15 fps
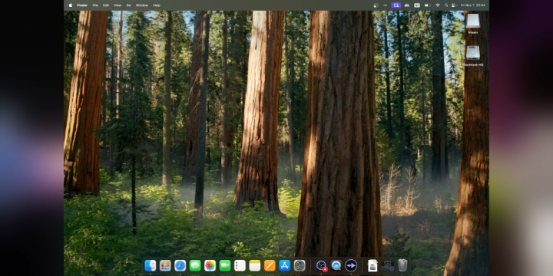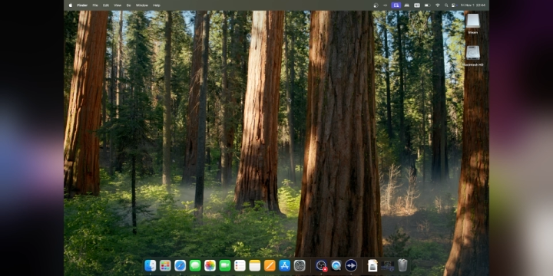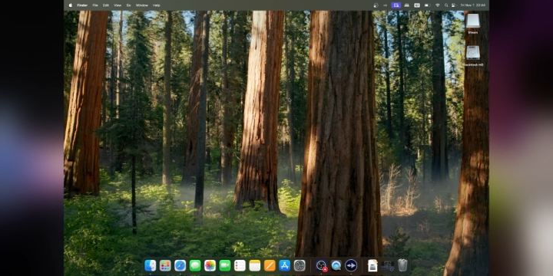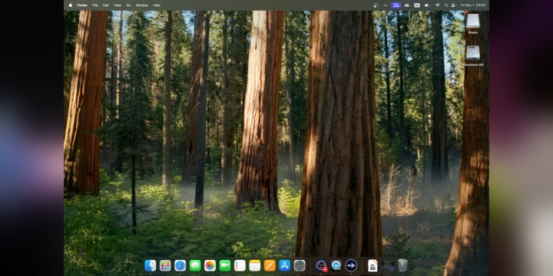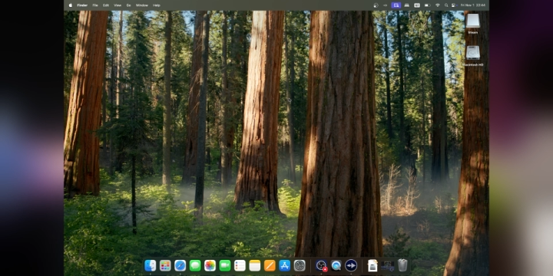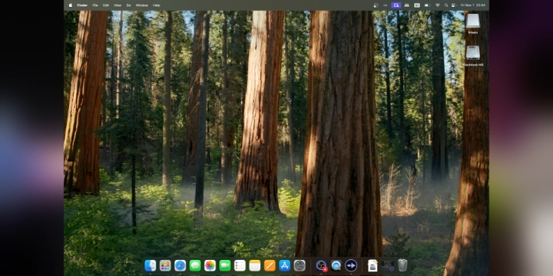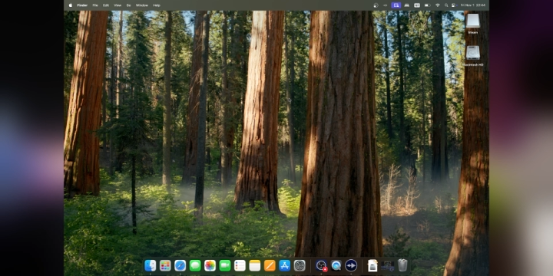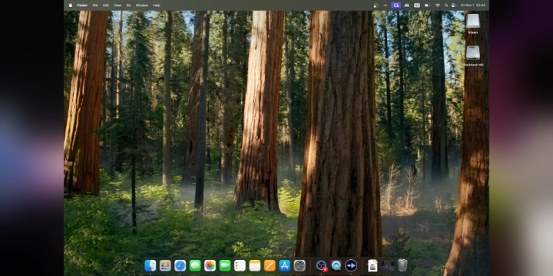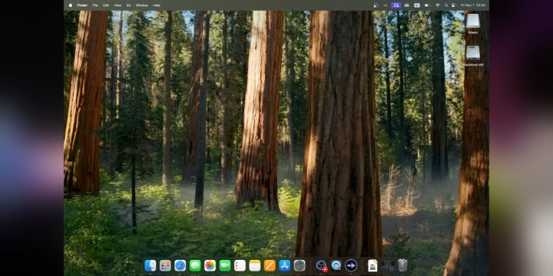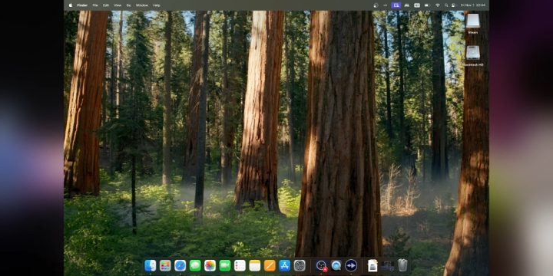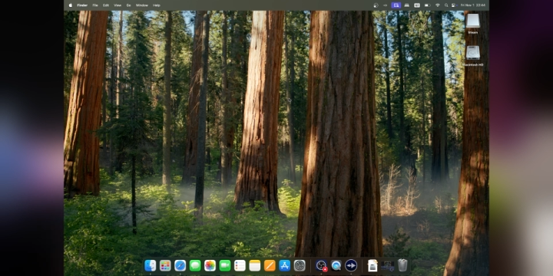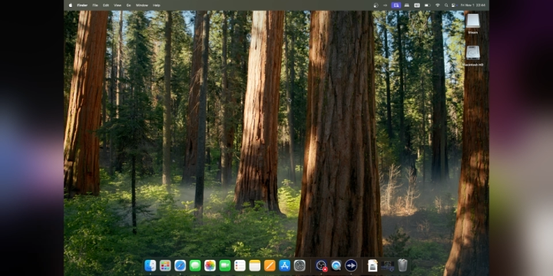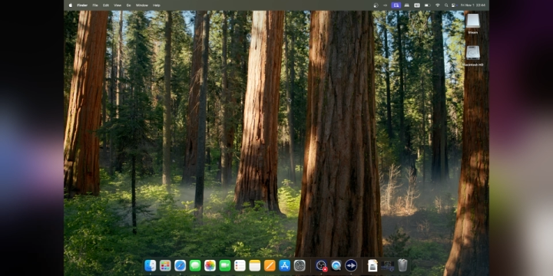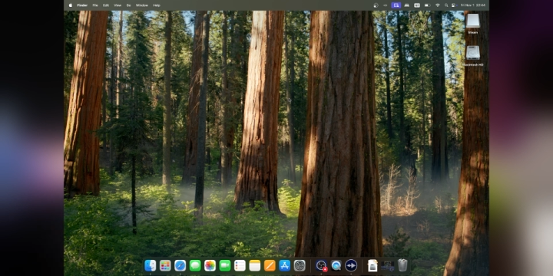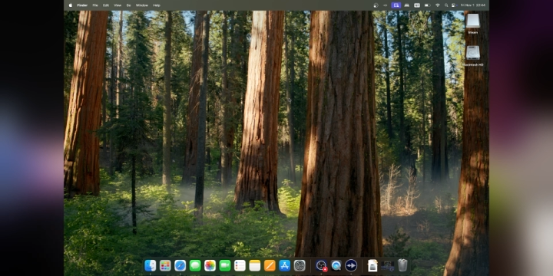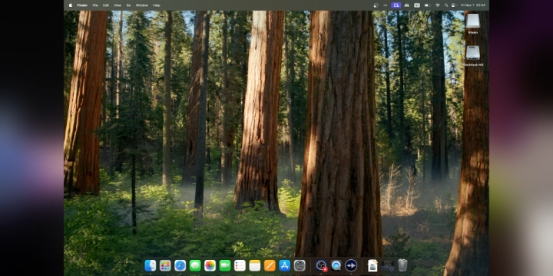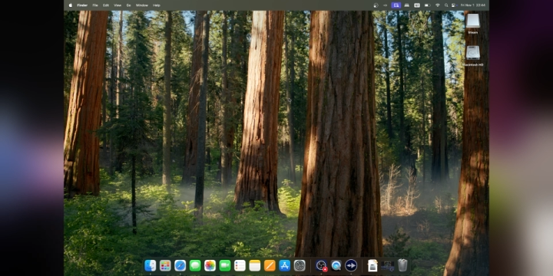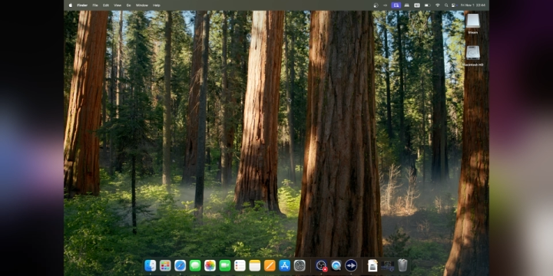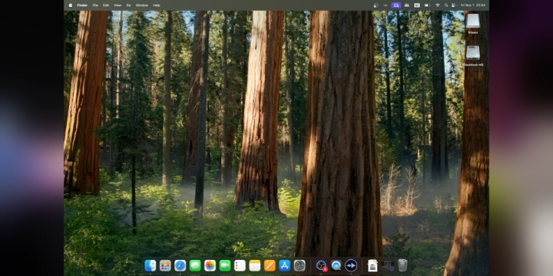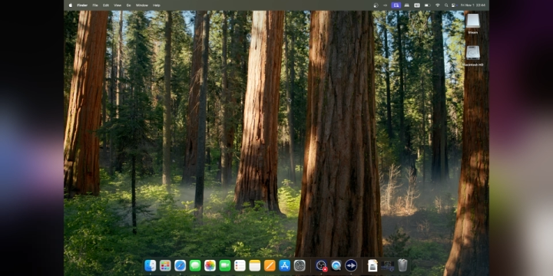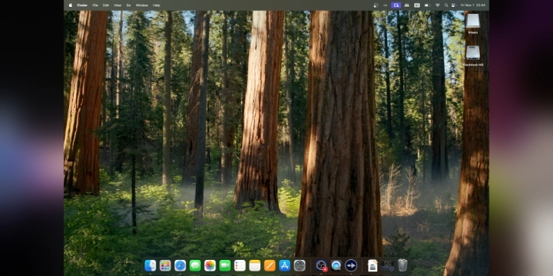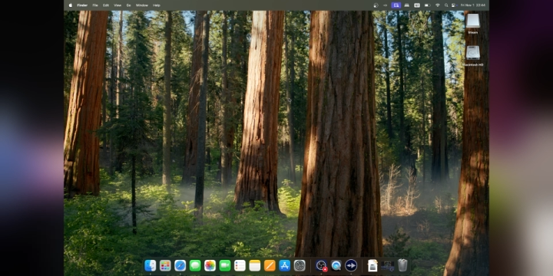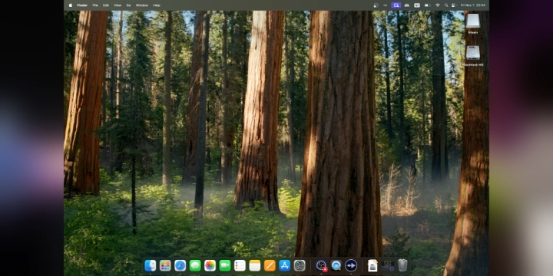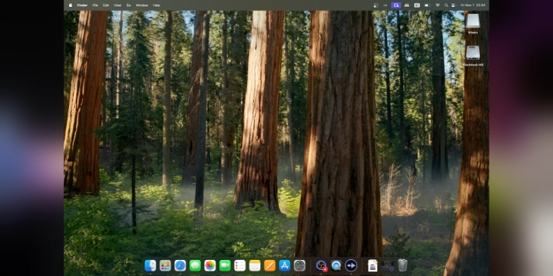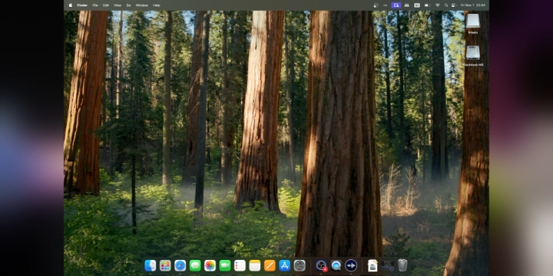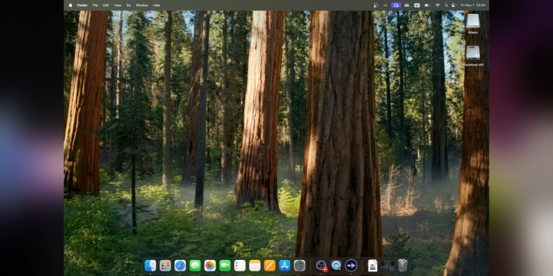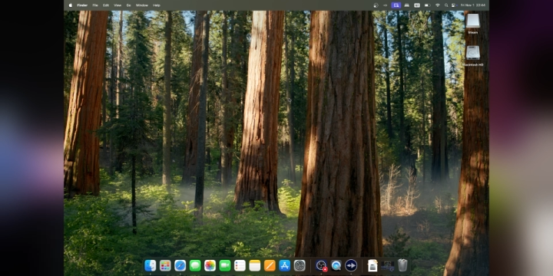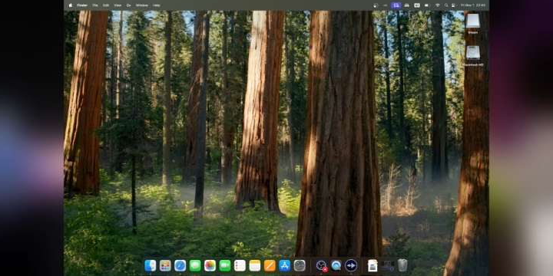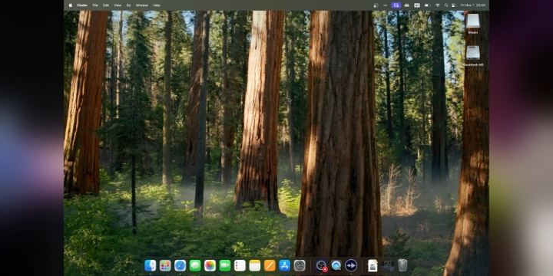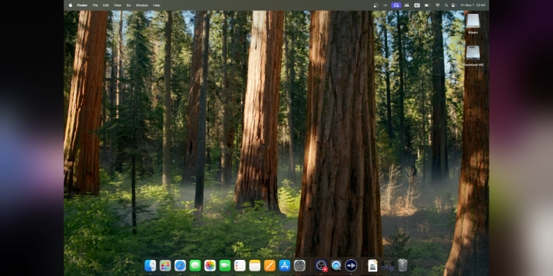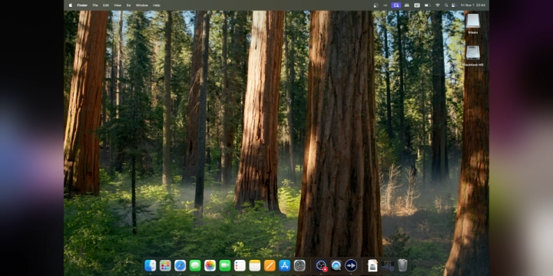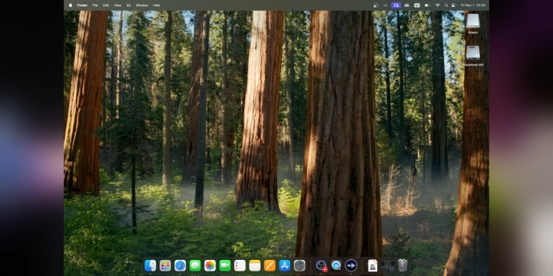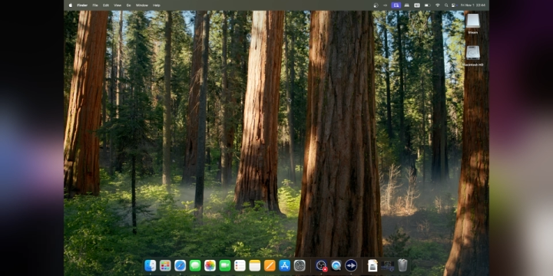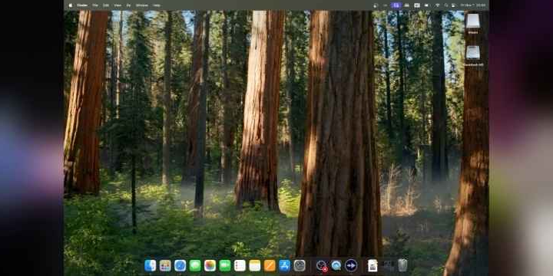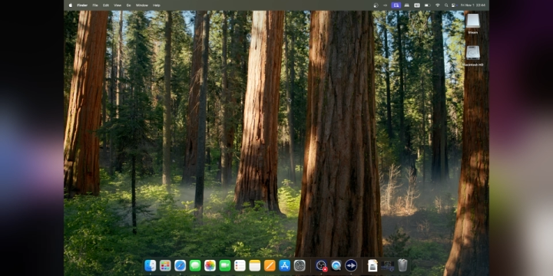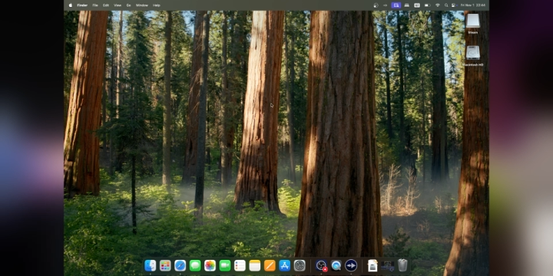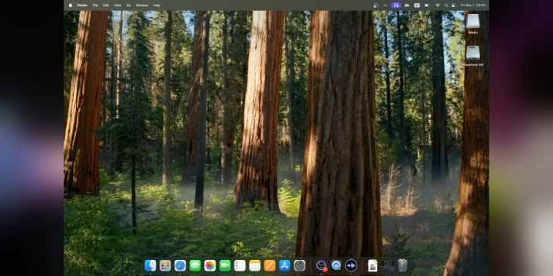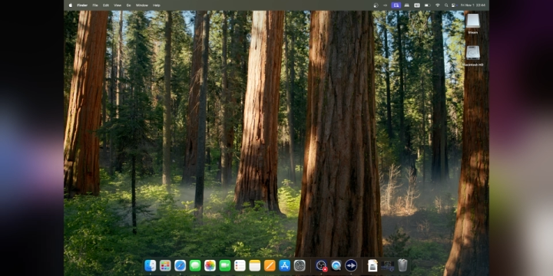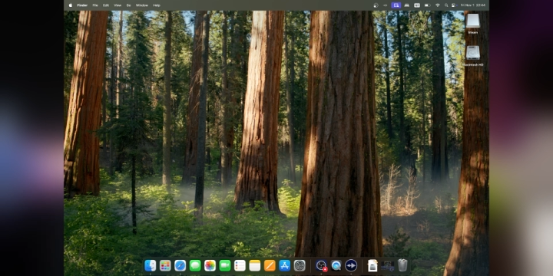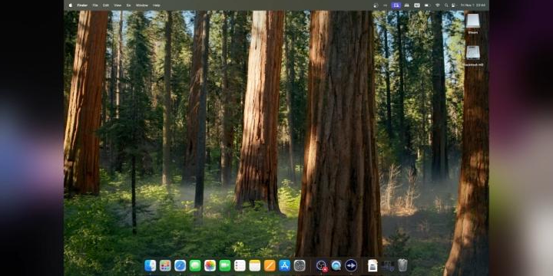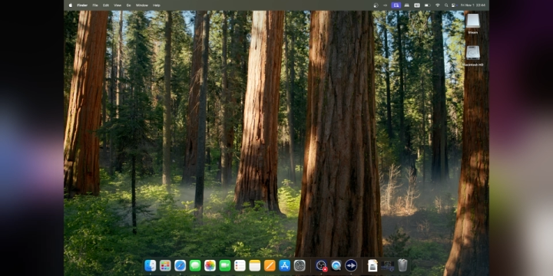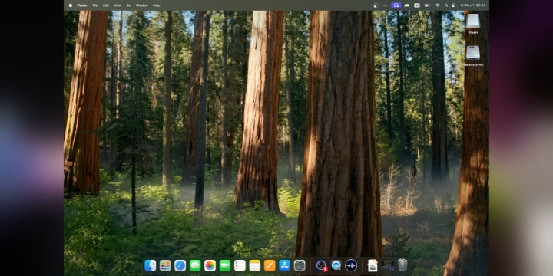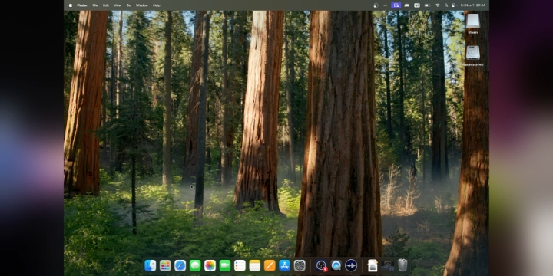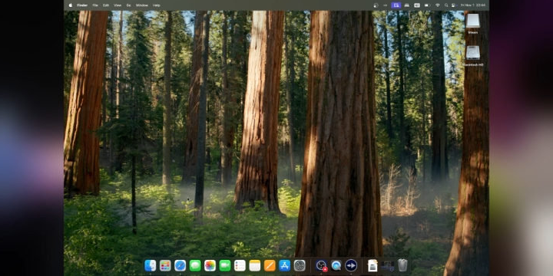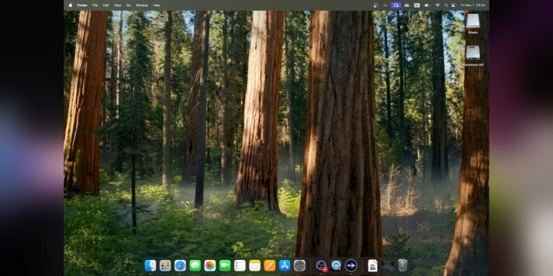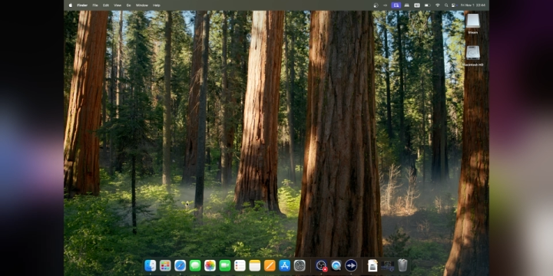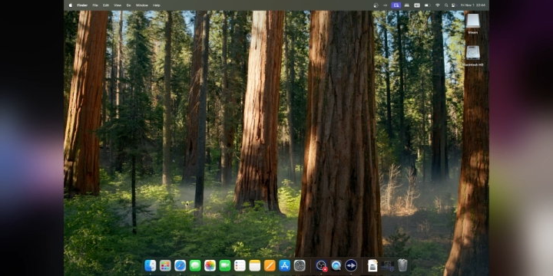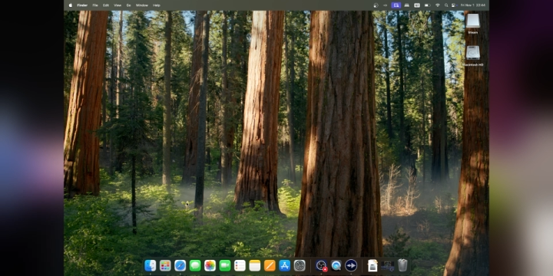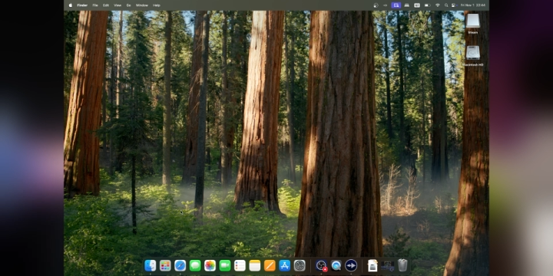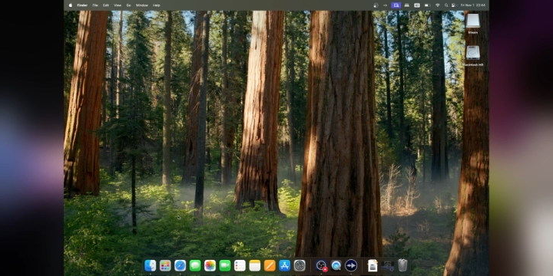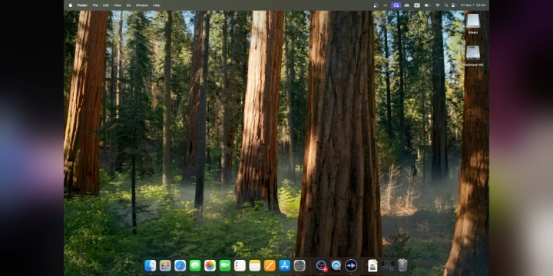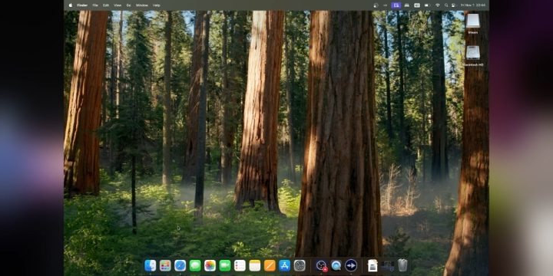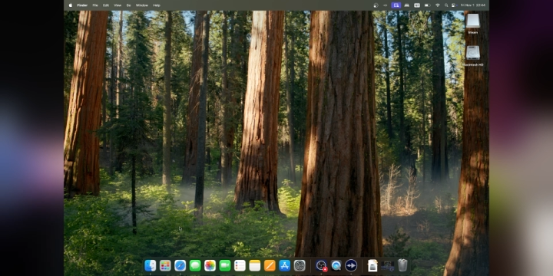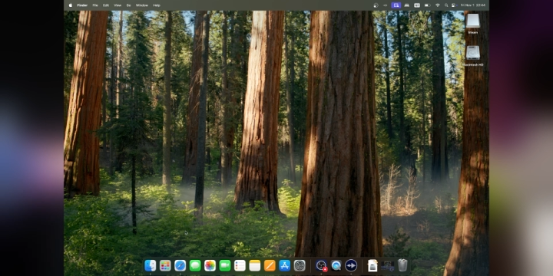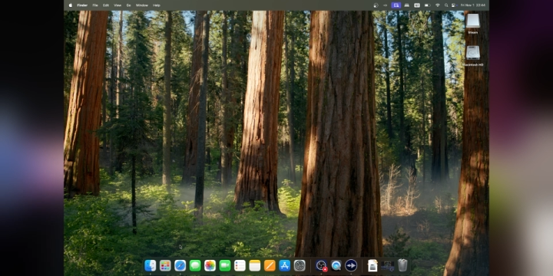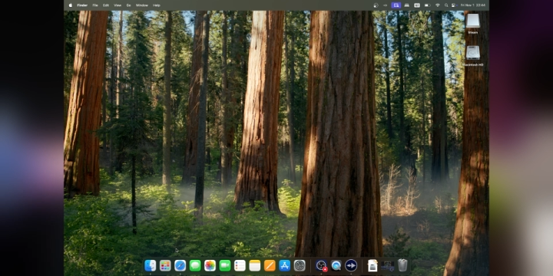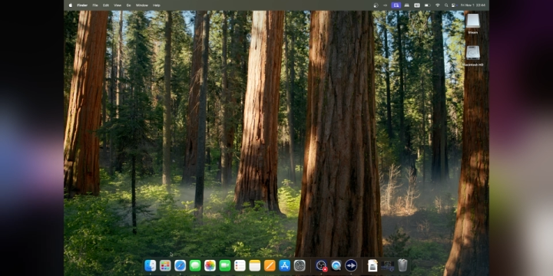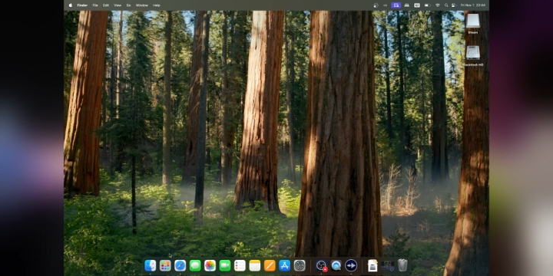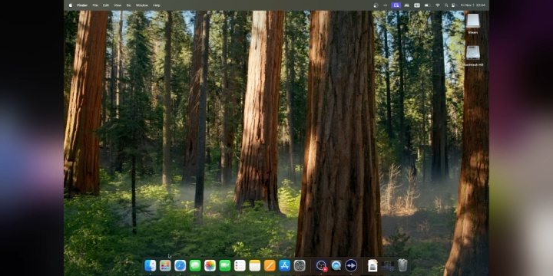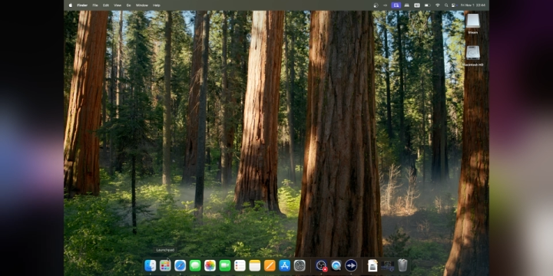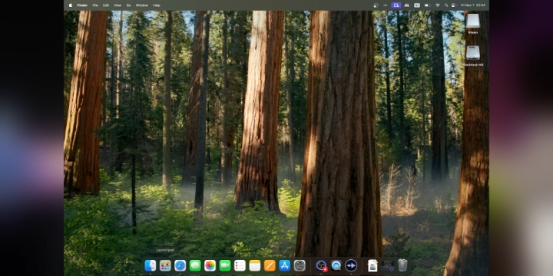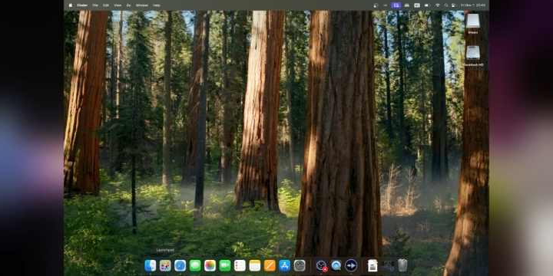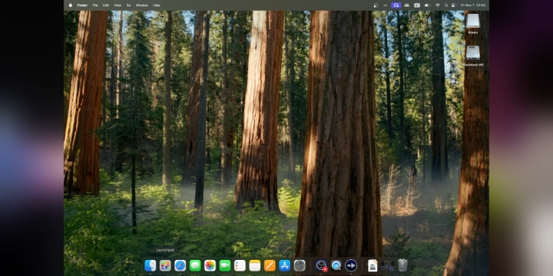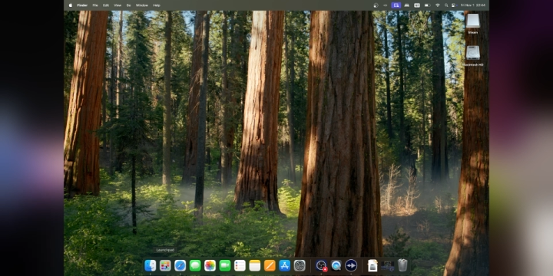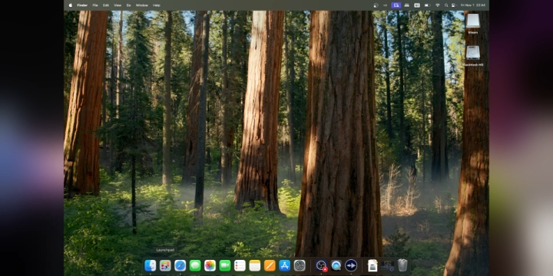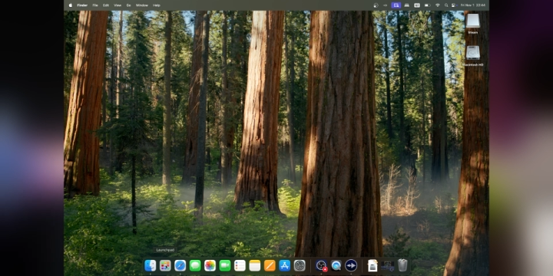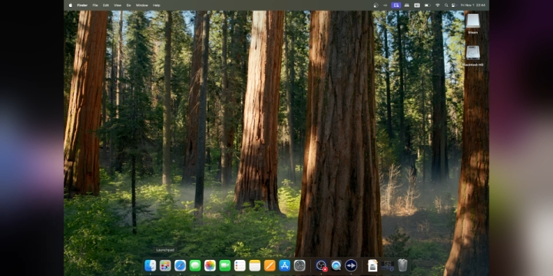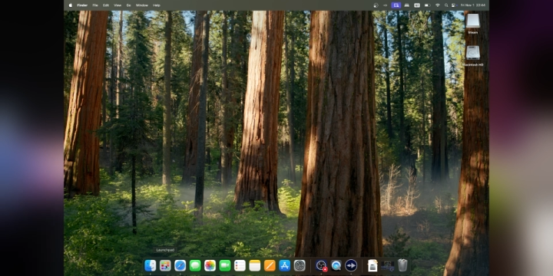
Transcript: (no speaker visible)